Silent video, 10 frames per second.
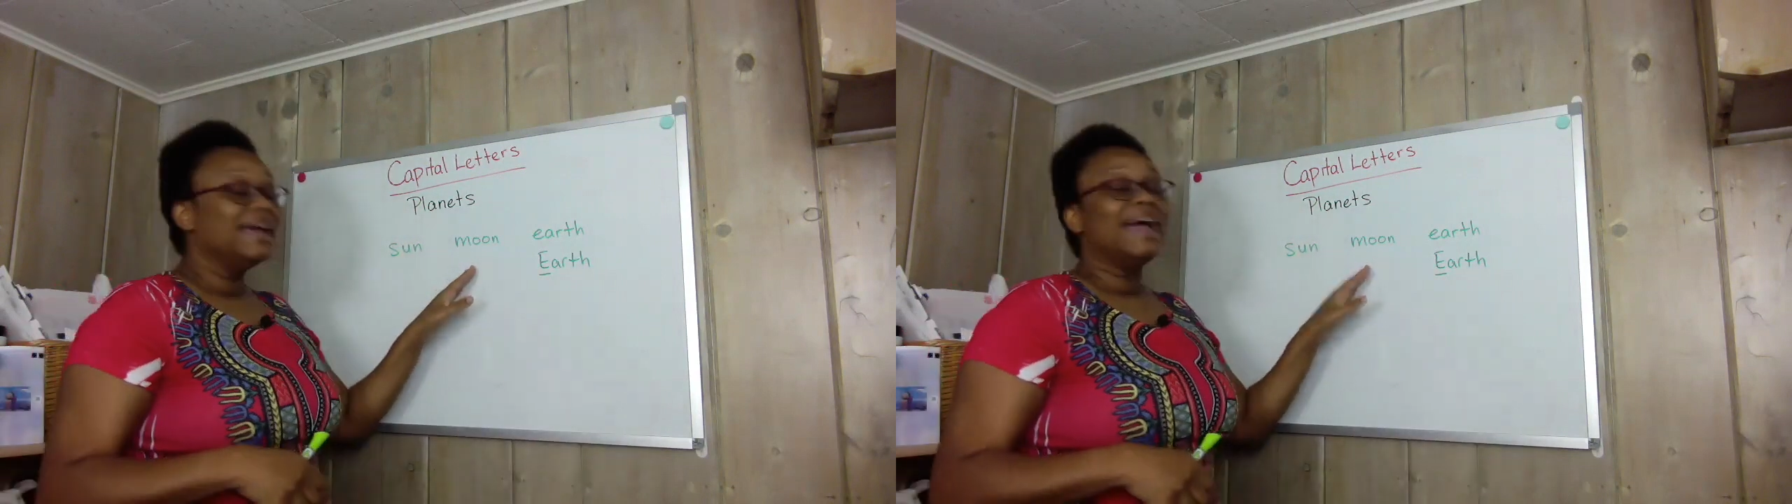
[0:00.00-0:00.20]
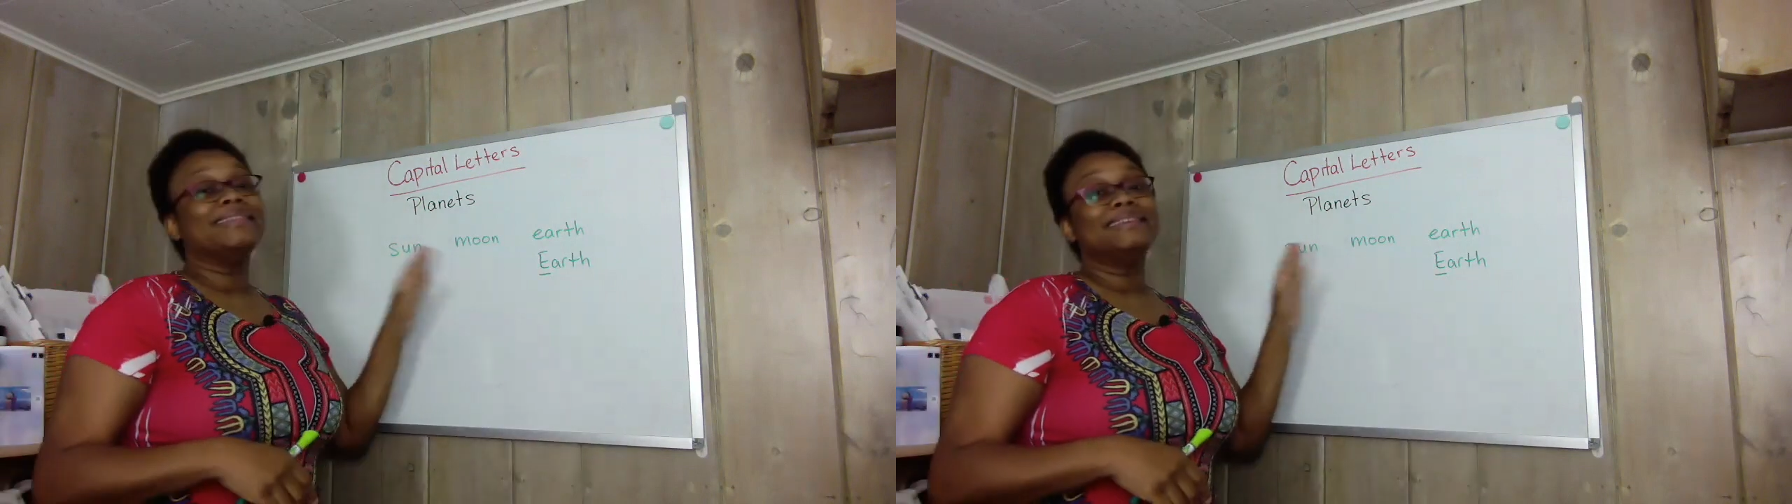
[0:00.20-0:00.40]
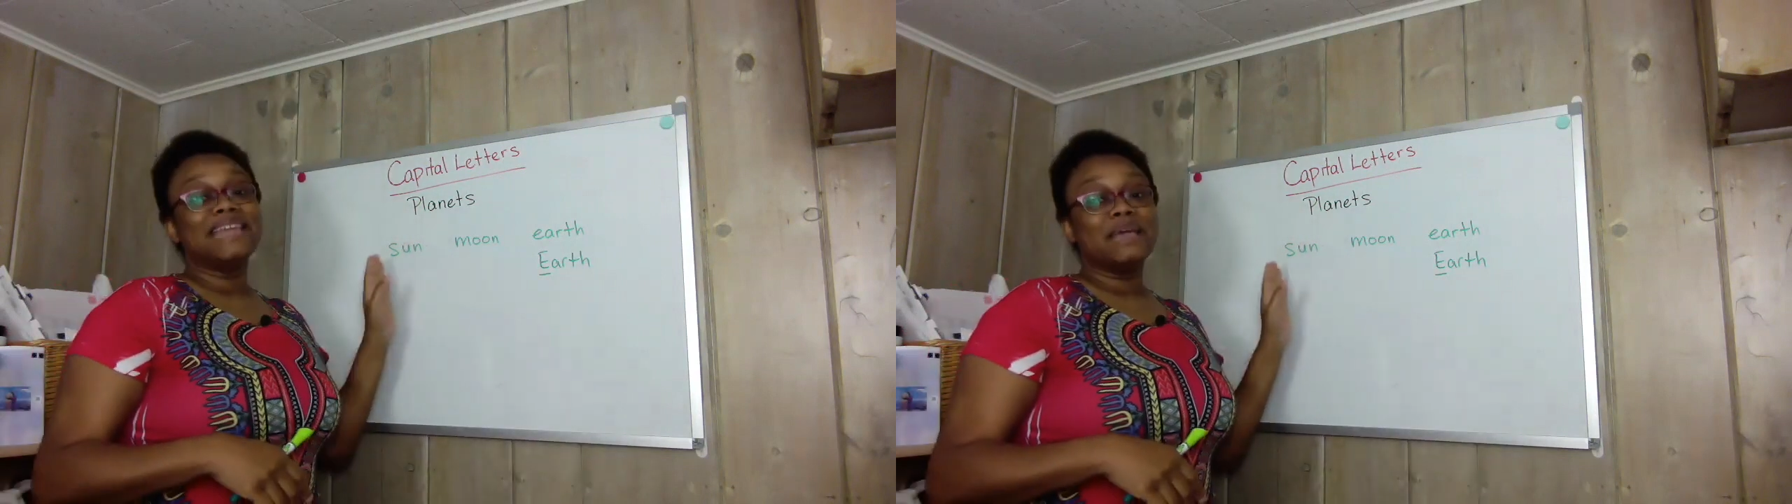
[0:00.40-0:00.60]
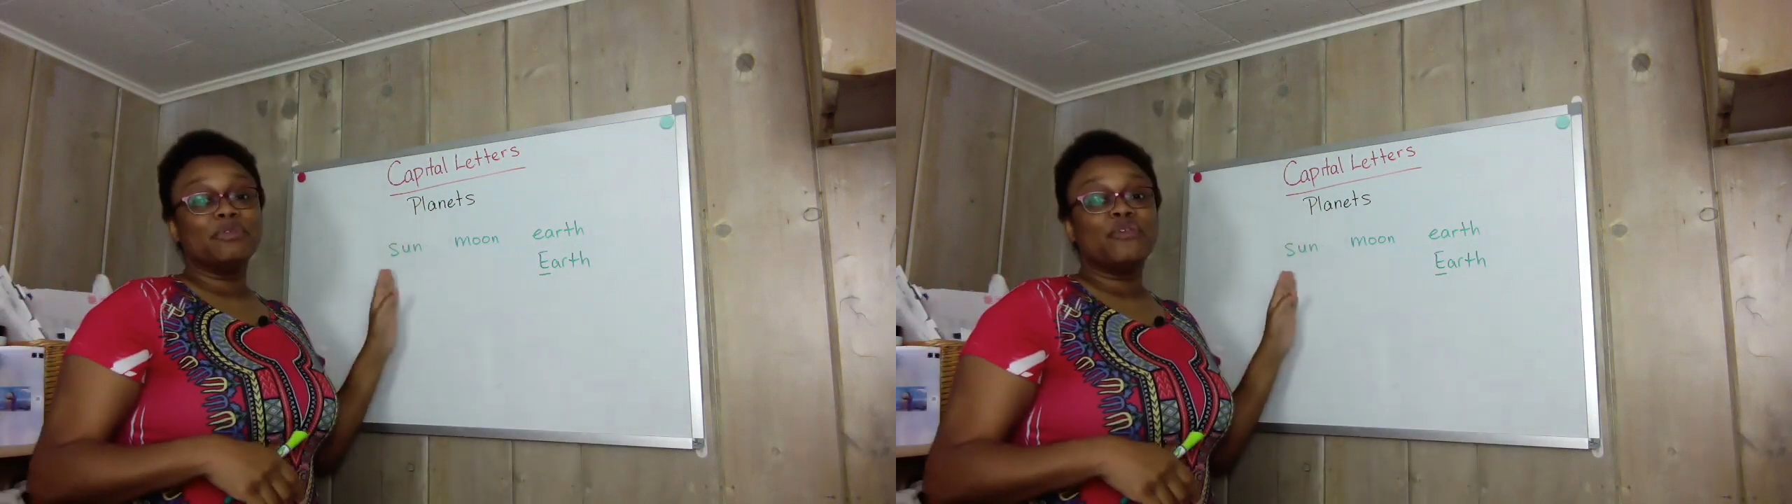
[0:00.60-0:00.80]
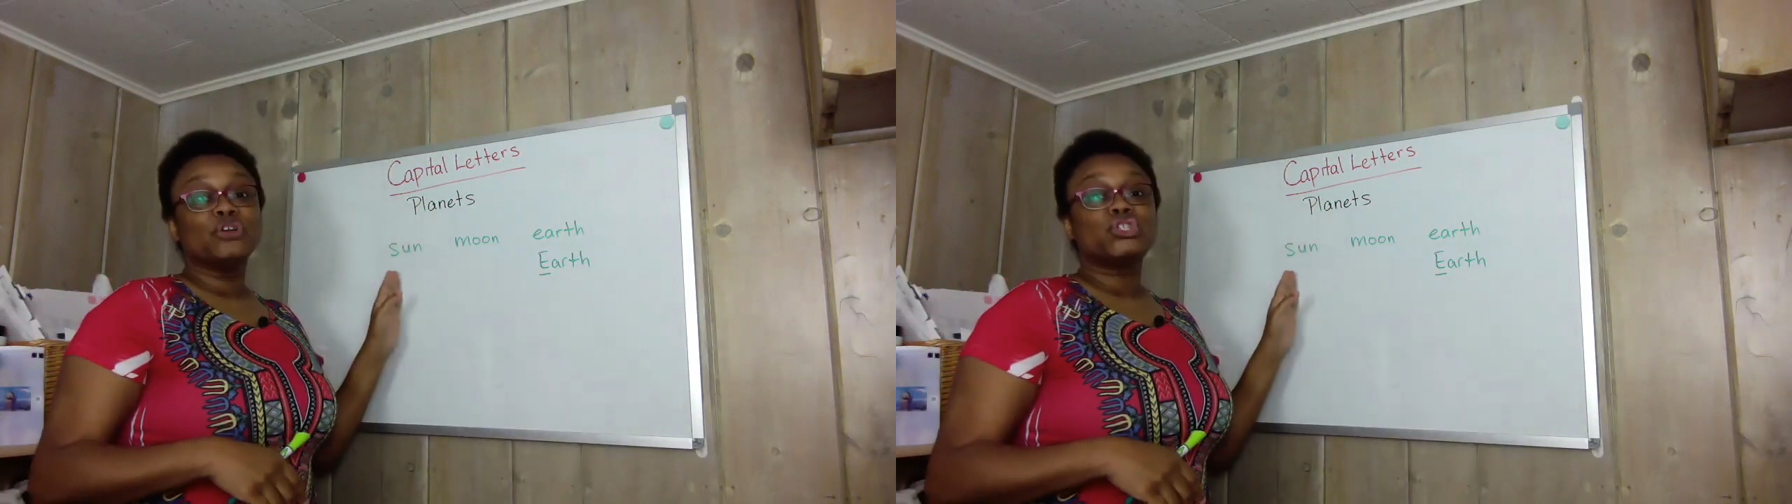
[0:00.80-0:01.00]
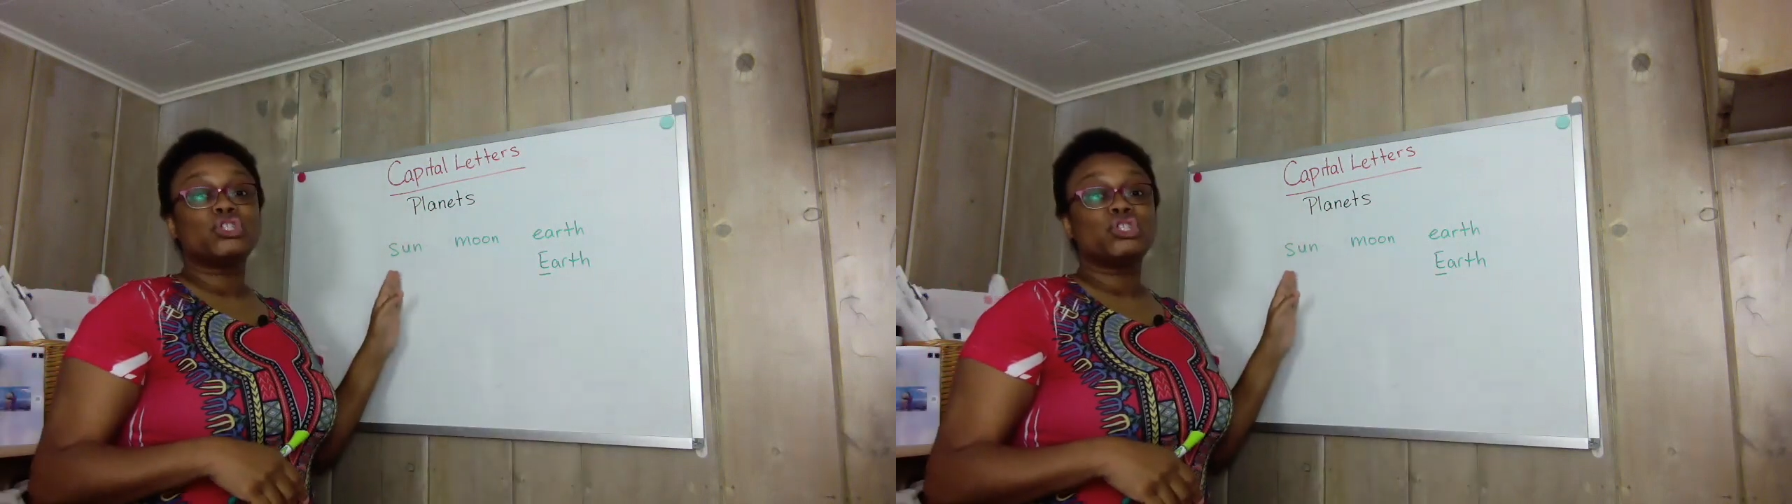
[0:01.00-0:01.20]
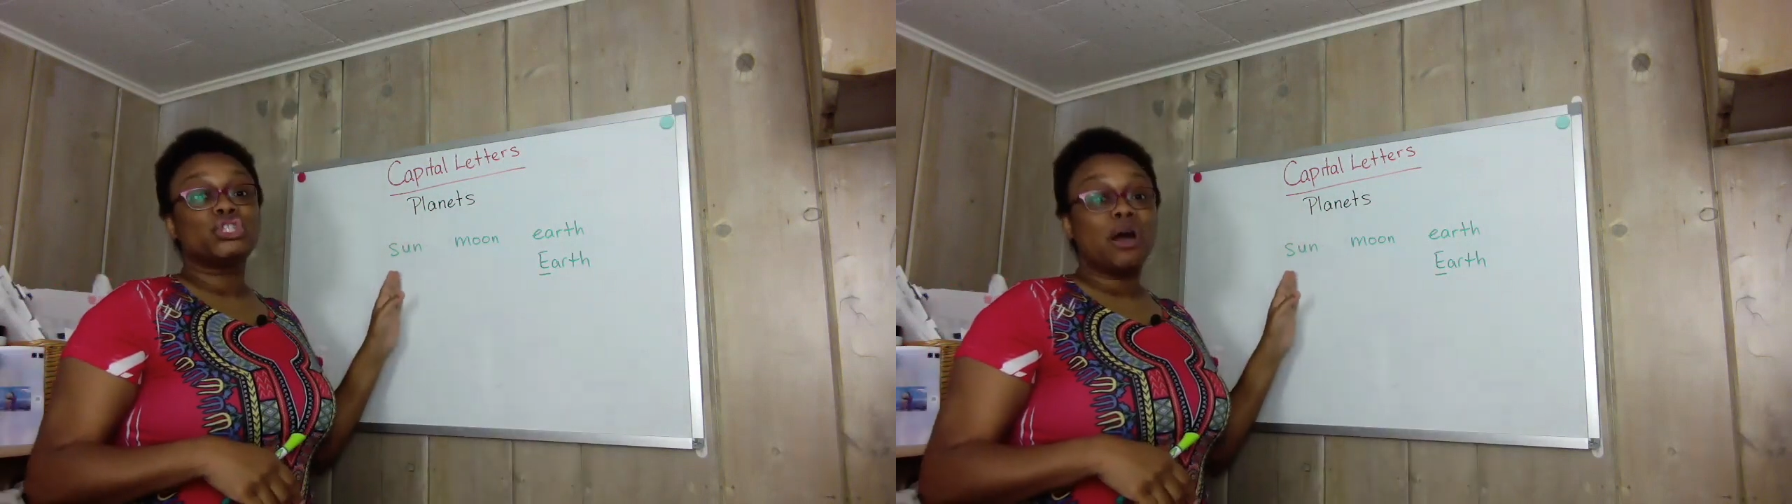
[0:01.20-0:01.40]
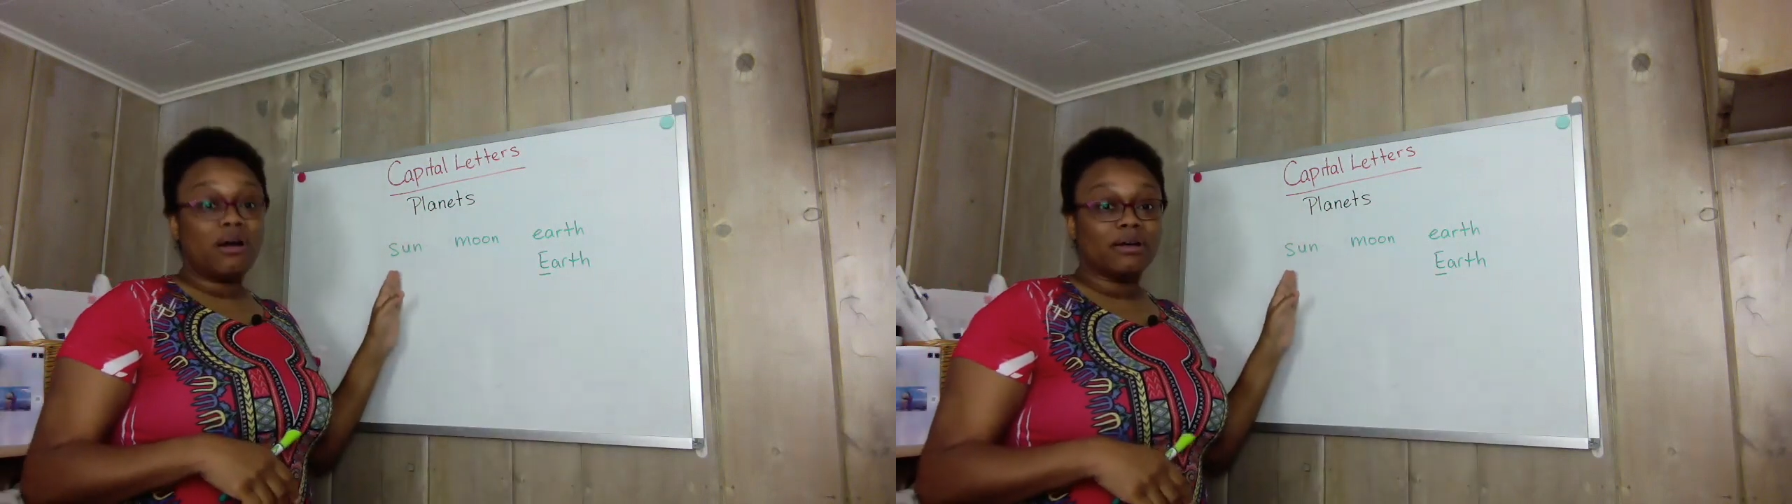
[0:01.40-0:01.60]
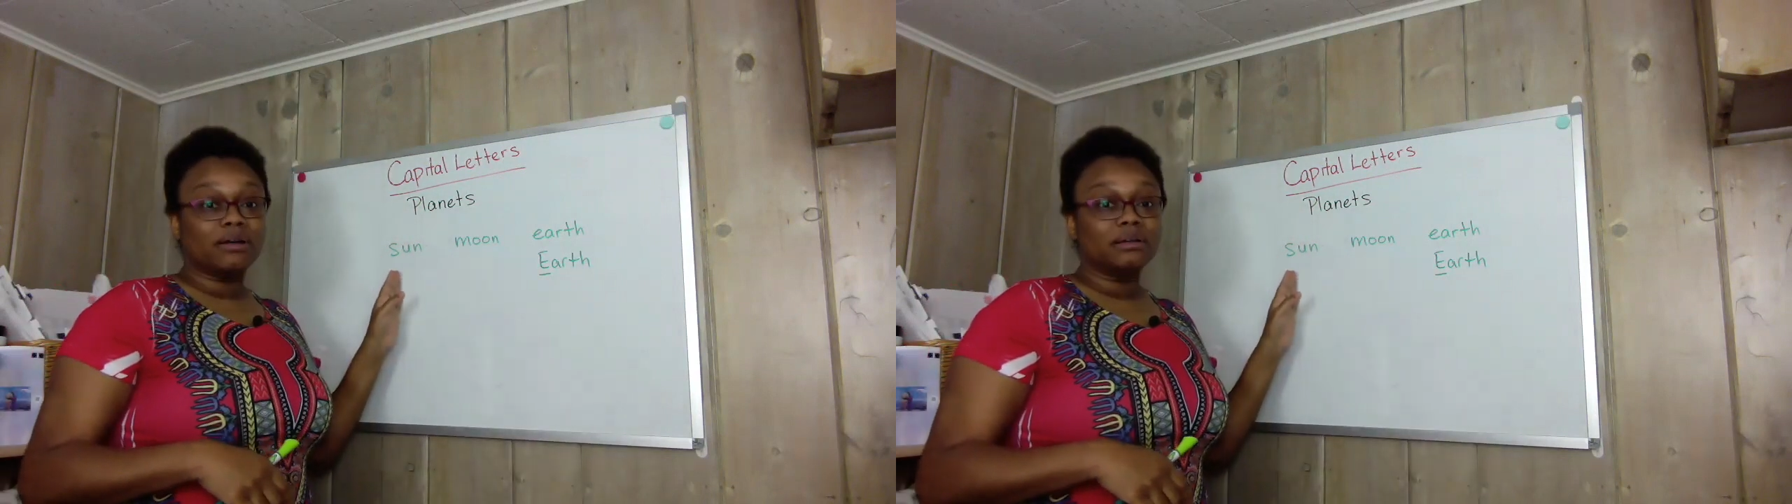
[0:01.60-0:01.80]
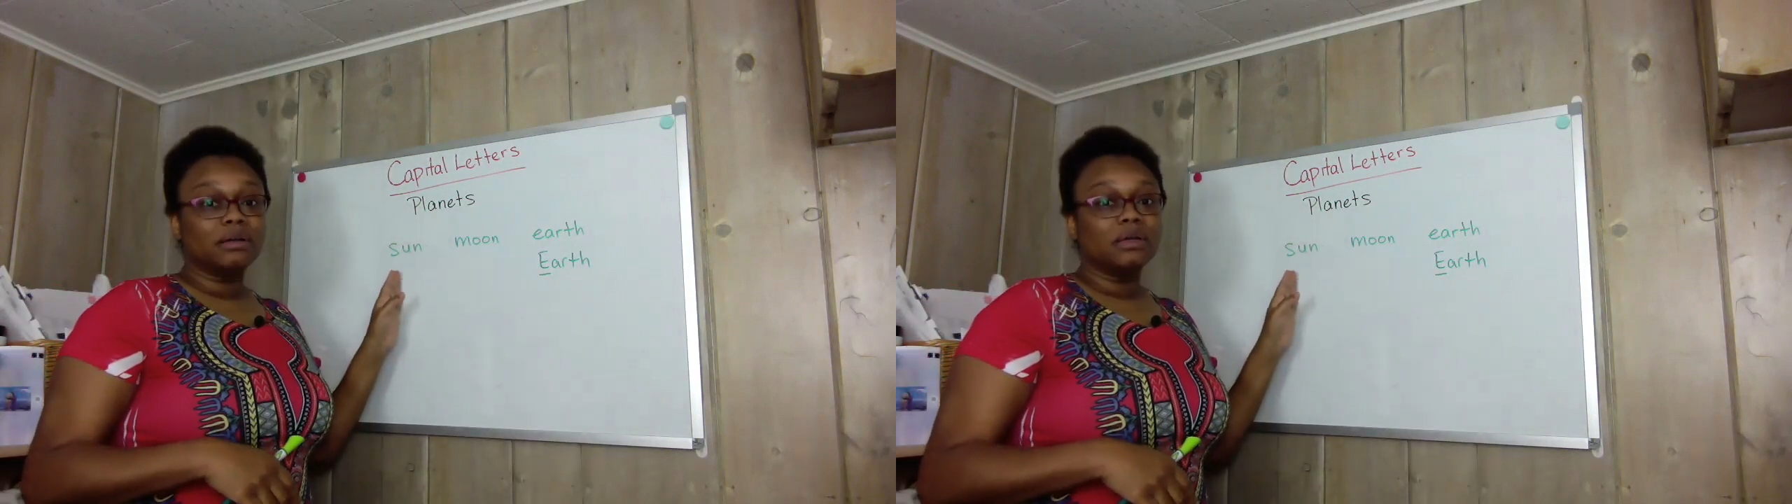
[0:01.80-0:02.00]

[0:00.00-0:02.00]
and the name of our star.